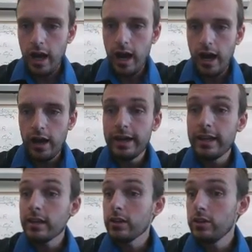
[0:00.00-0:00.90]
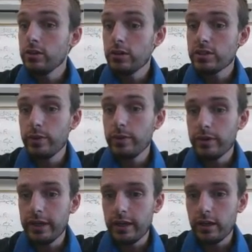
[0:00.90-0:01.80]
And you notice we
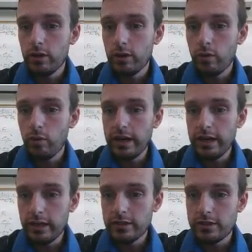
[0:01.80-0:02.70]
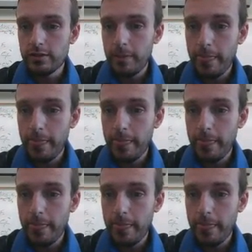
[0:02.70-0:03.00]
were in radians.